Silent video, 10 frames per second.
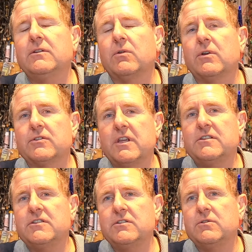your
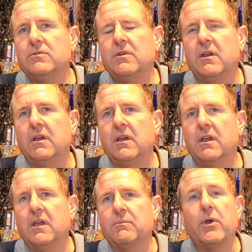ECU,
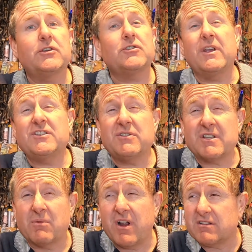purchased your ECU
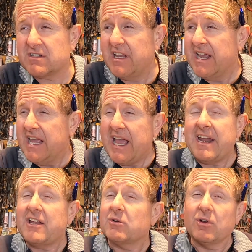somewhere else,
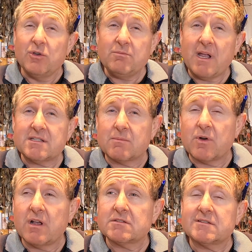and had your loom made
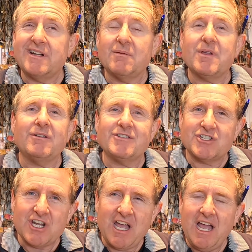somewhere else, then I'm going to
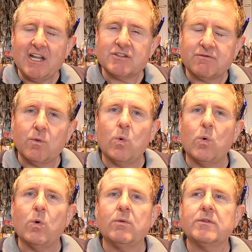charge
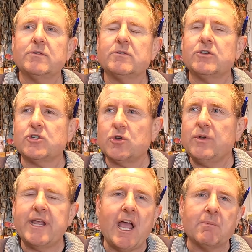for the
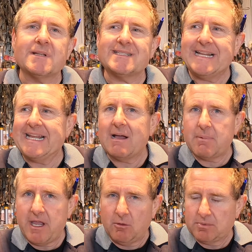tuning help and setting
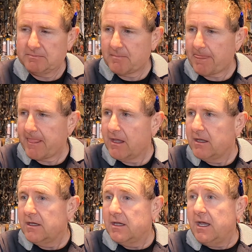up help.
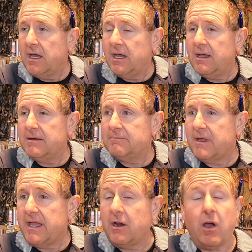Um,
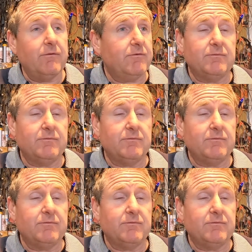and I've